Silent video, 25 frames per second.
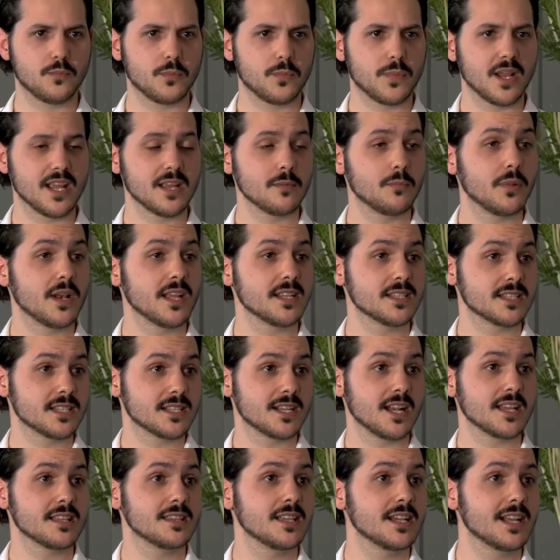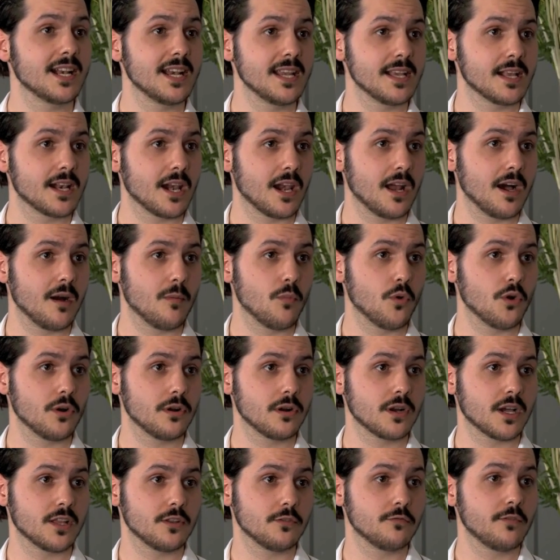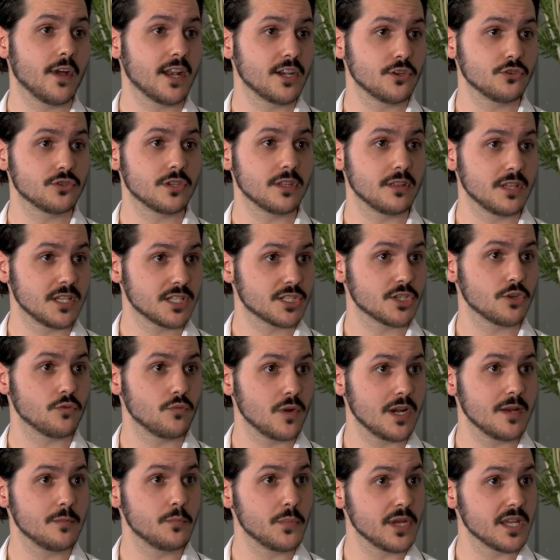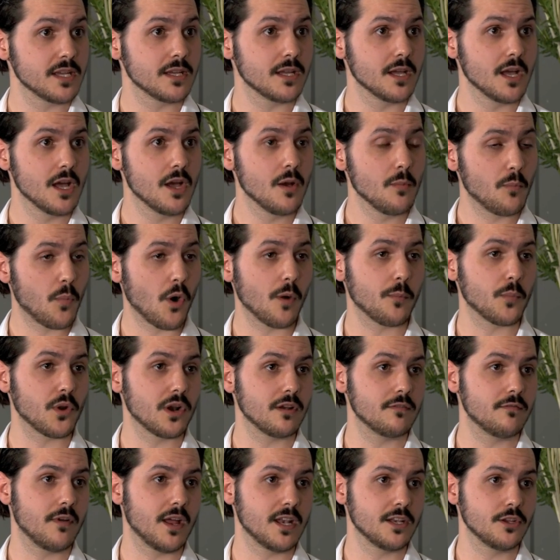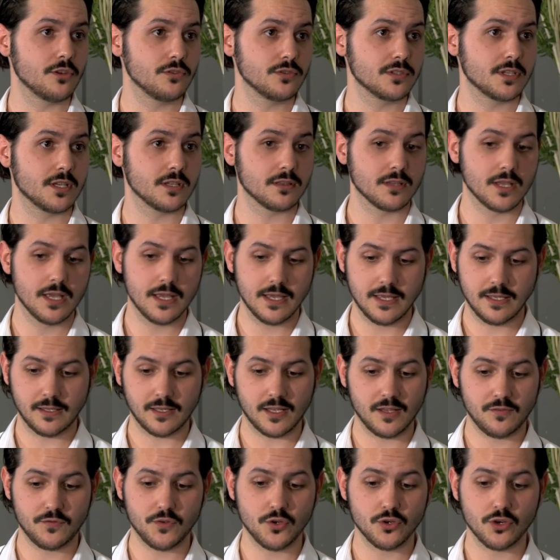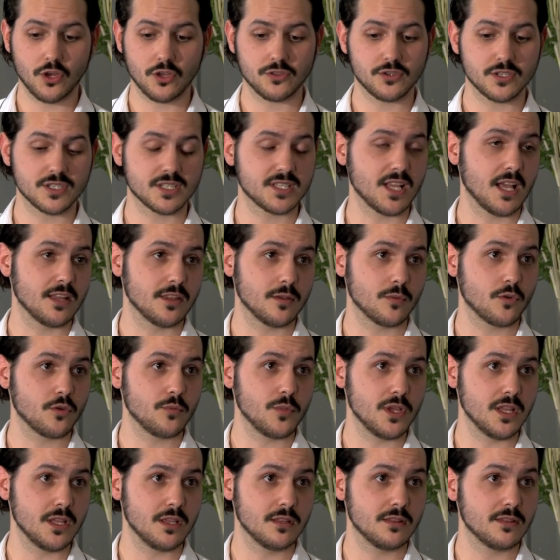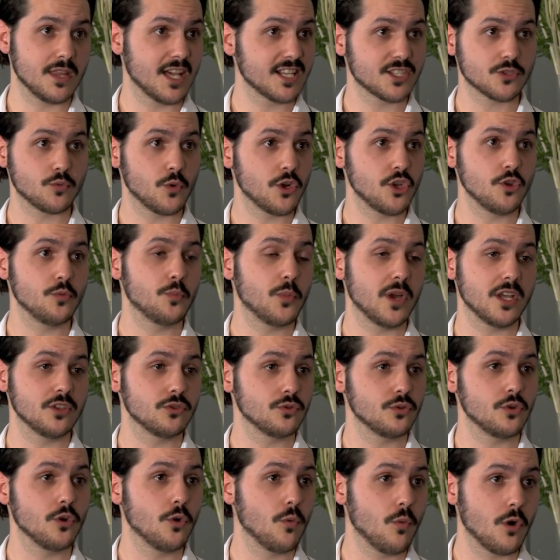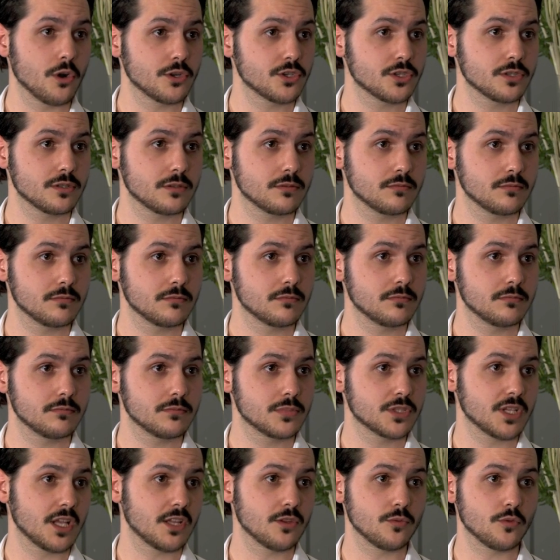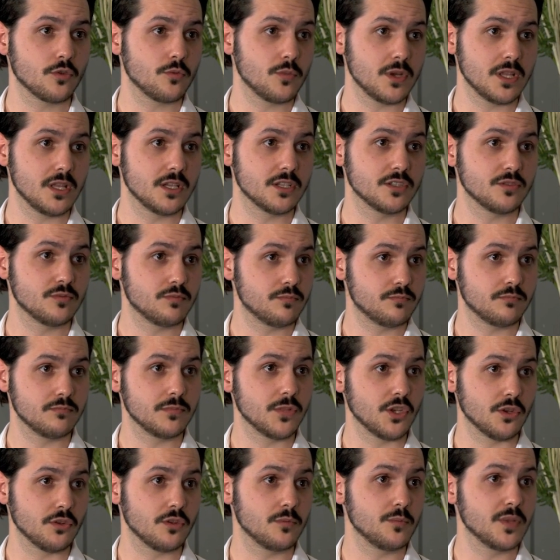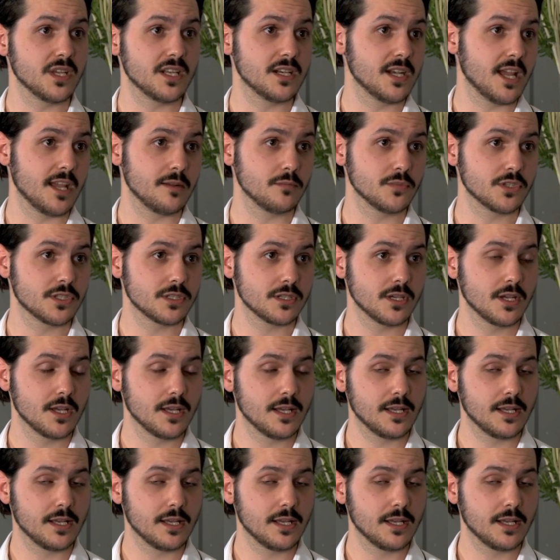Playing places like the Glee Club or kind of venues that these are really big, popular venues that if you're not a stand-up comedian, that's where you pay to go watch stand-up comedians, the big names.